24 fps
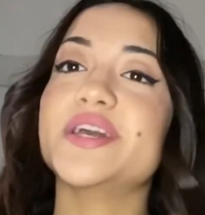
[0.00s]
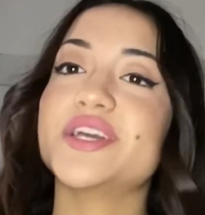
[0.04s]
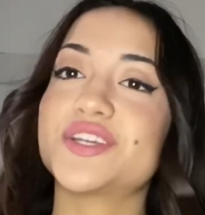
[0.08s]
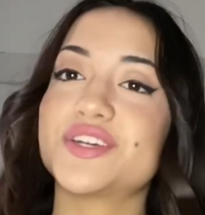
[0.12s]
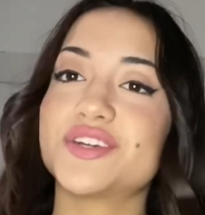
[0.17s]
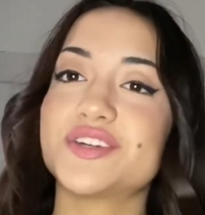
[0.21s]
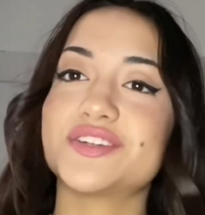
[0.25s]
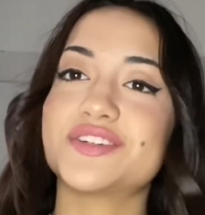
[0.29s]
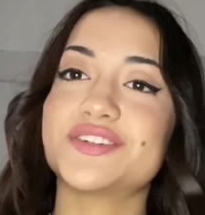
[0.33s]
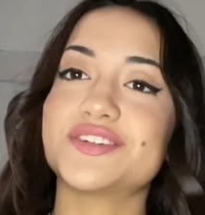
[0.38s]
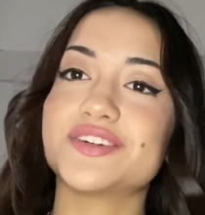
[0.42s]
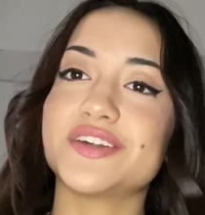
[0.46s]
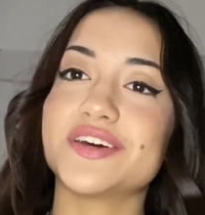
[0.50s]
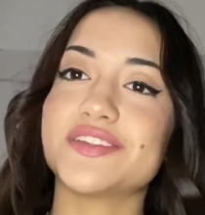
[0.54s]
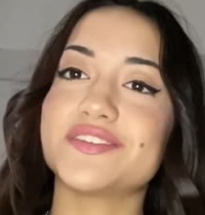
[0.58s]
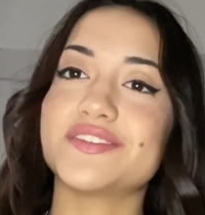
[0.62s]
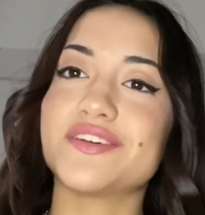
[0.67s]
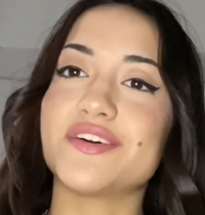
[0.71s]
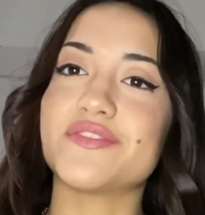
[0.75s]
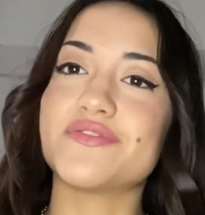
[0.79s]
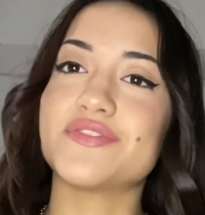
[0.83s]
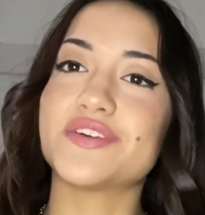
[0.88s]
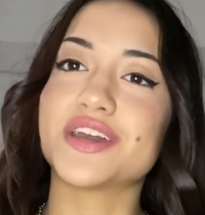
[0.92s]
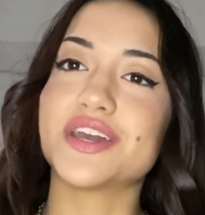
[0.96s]
sure to turn on the
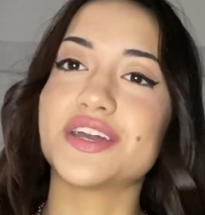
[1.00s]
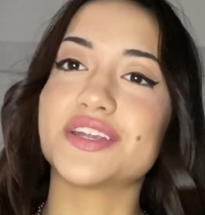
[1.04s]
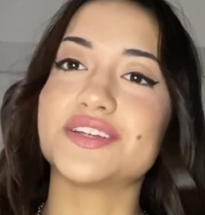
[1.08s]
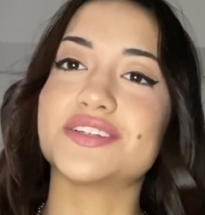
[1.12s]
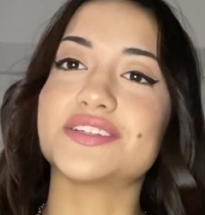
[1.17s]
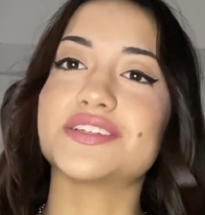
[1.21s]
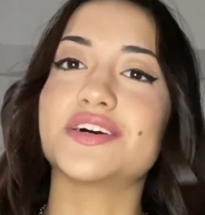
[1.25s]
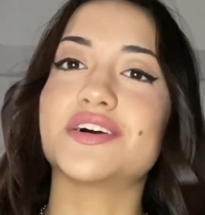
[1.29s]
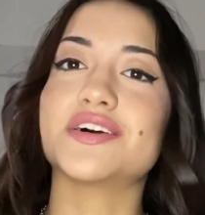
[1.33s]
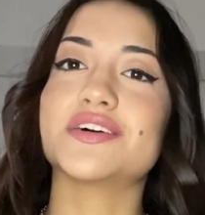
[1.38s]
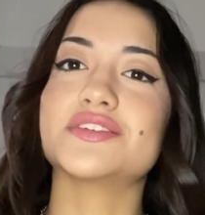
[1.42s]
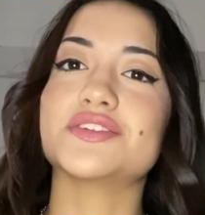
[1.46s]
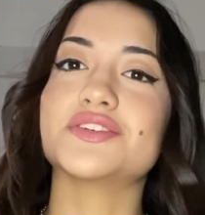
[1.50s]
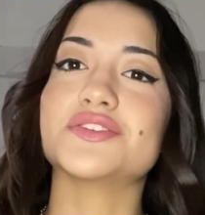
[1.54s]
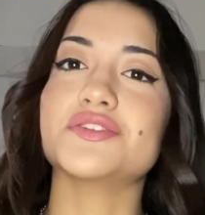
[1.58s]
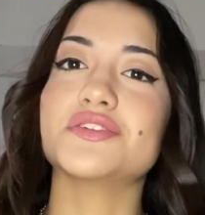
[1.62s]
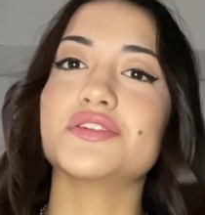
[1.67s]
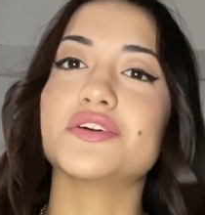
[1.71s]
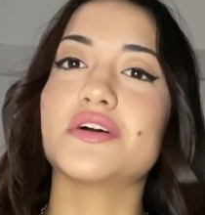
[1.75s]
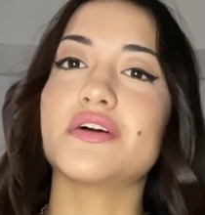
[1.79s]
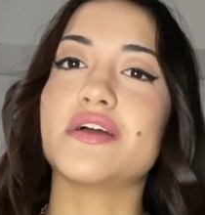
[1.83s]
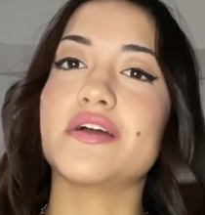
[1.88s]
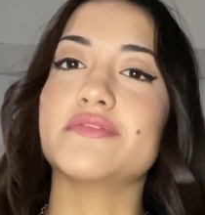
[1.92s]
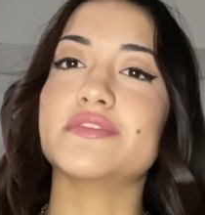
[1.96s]
notifications on so you
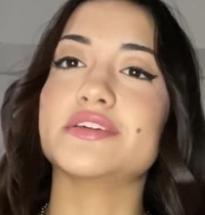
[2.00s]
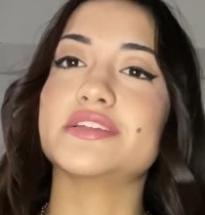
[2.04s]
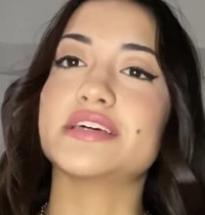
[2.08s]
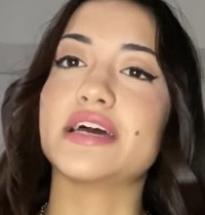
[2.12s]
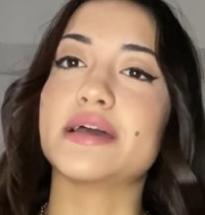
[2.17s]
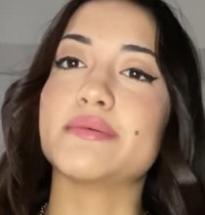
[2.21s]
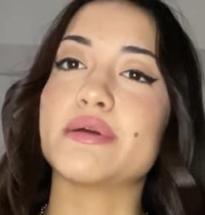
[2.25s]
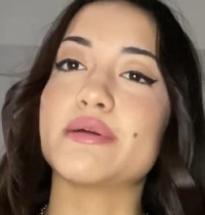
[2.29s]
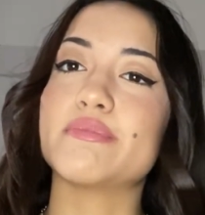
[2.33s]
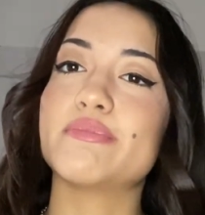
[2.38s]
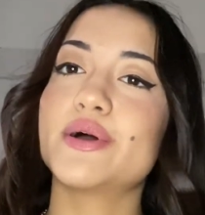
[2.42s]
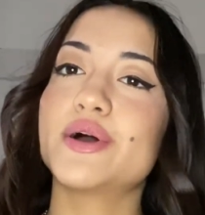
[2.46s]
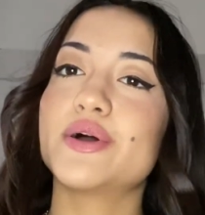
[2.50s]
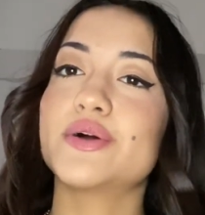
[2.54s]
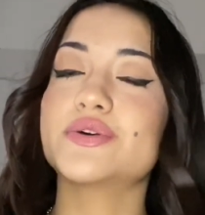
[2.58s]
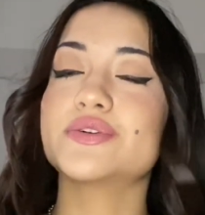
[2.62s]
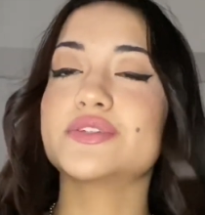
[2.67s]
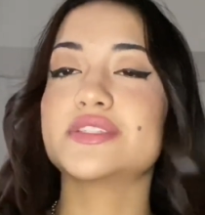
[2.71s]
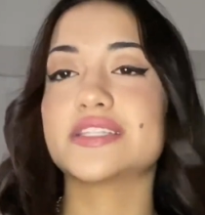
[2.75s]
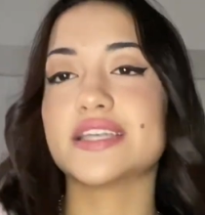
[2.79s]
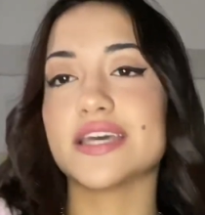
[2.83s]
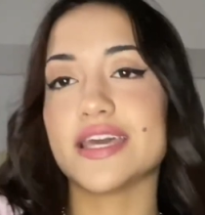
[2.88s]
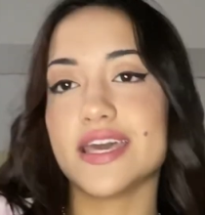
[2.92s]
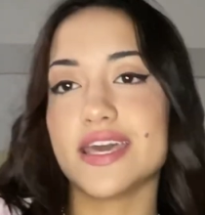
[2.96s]
know every time I
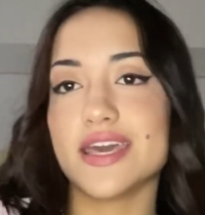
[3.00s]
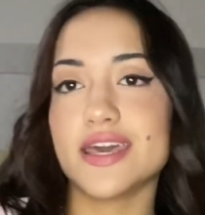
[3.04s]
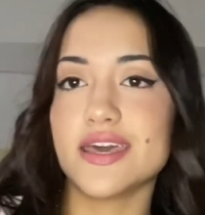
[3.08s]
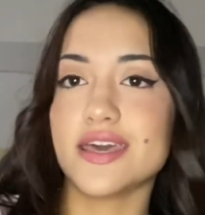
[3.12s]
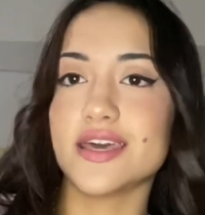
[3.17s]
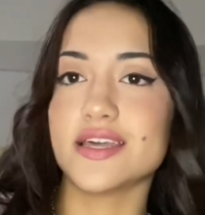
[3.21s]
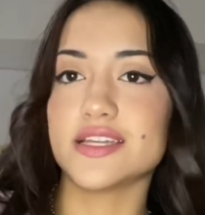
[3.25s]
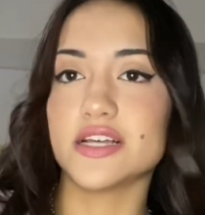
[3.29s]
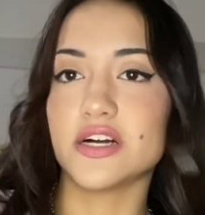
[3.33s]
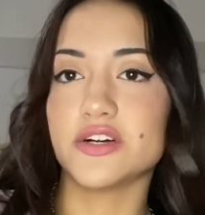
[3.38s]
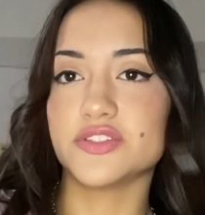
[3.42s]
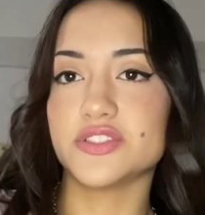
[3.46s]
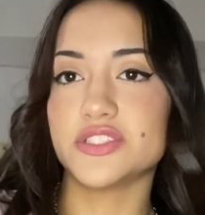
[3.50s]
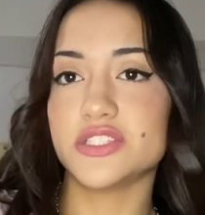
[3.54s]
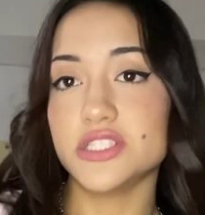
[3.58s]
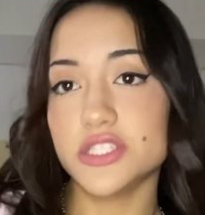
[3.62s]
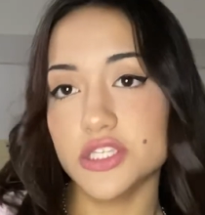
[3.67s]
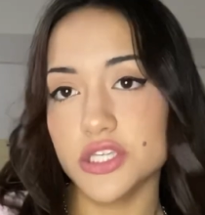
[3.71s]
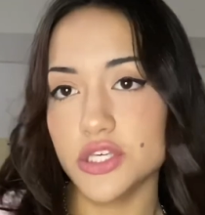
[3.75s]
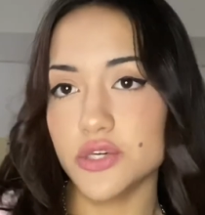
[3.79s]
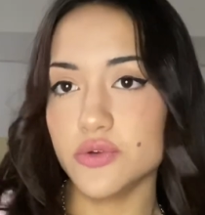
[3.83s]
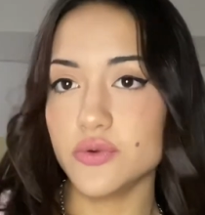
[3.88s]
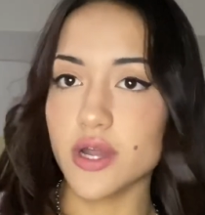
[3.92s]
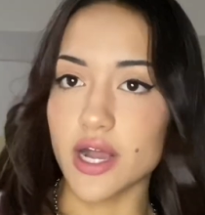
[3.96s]
post, and I'll see
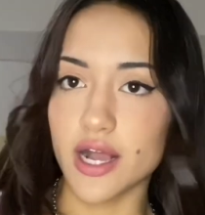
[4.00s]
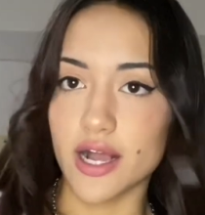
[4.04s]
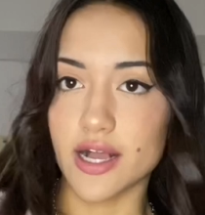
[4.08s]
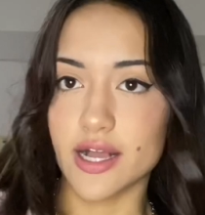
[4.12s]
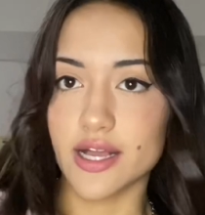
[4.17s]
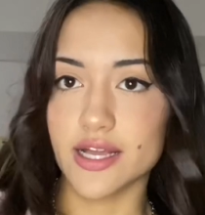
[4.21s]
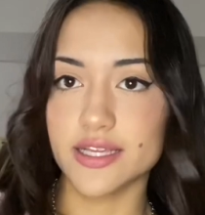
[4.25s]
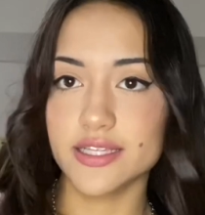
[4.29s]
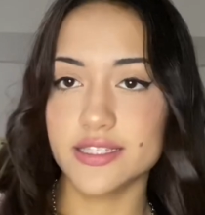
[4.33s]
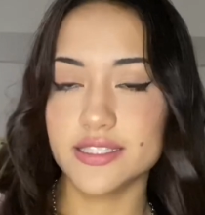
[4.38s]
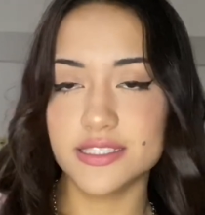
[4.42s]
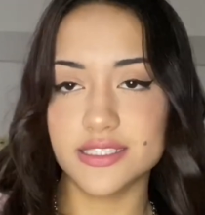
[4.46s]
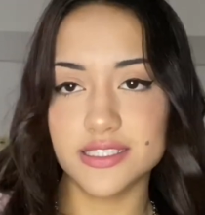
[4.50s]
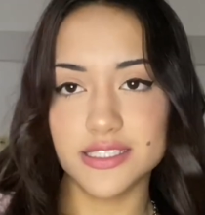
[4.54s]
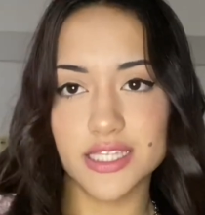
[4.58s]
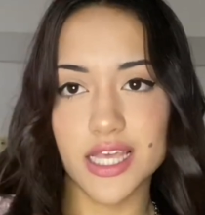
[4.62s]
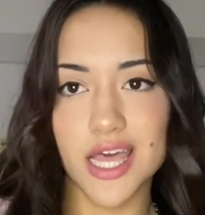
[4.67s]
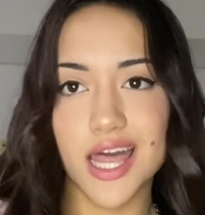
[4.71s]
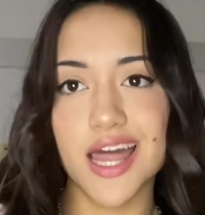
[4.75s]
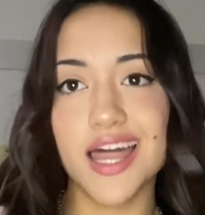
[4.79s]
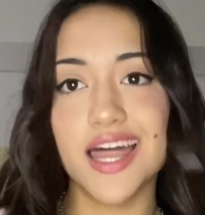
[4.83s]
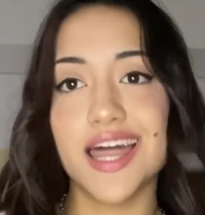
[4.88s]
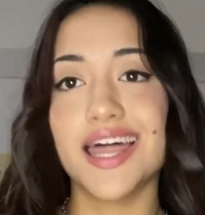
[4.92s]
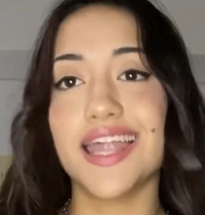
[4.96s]
you guys
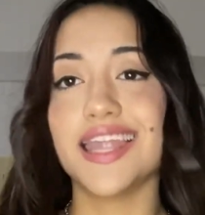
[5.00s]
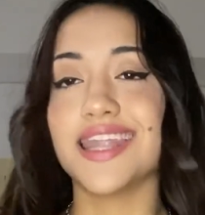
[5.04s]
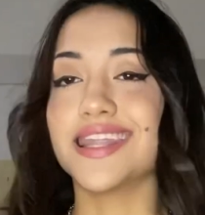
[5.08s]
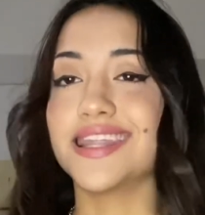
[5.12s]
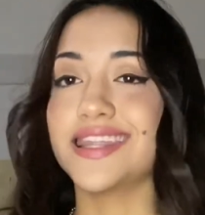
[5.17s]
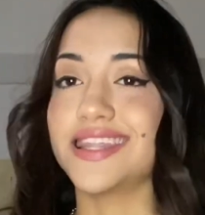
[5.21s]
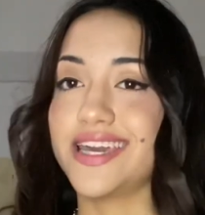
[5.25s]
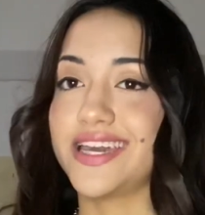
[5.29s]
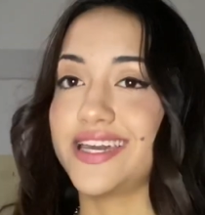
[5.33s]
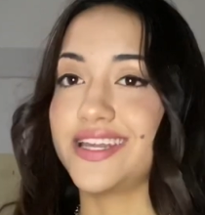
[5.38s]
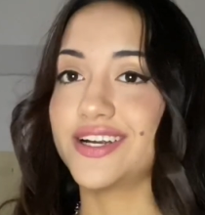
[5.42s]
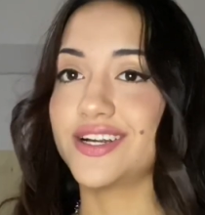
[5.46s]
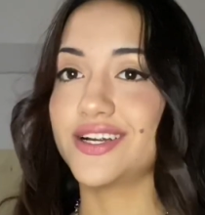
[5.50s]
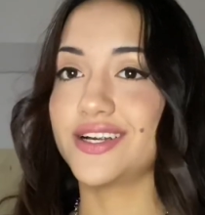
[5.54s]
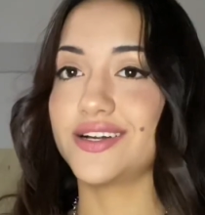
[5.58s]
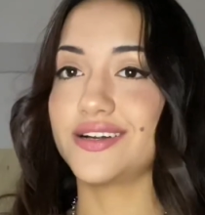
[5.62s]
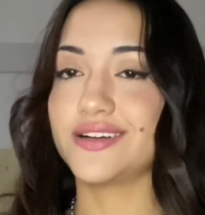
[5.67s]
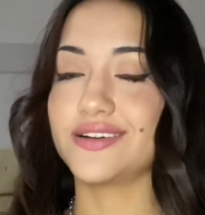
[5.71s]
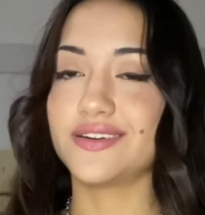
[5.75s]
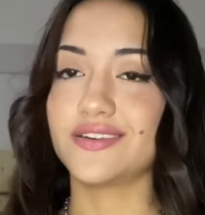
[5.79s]
later.